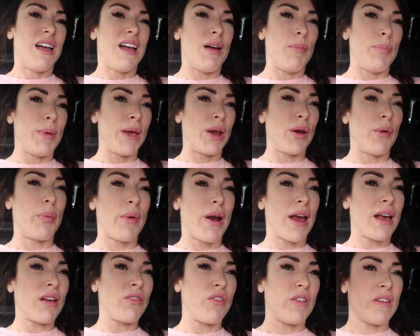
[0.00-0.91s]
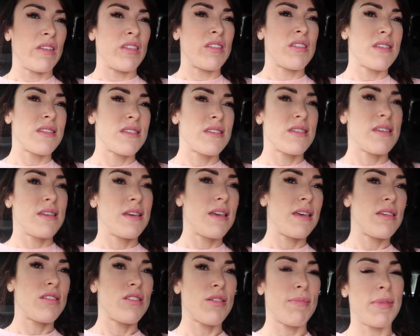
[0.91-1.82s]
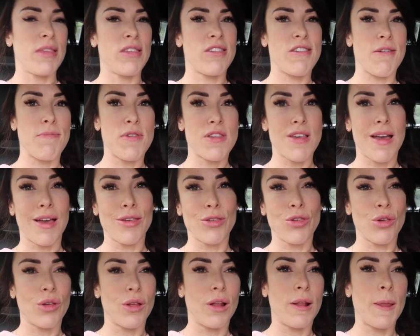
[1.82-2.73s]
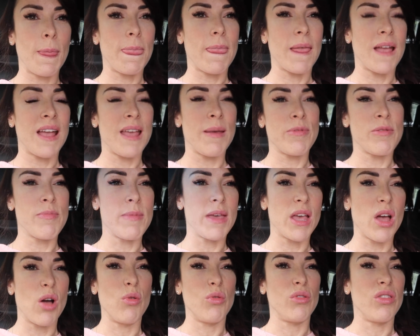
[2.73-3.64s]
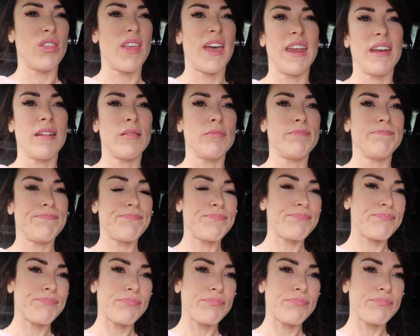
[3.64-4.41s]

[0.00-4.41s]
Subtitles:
a bigger breakfast, something substantial that keeps me going then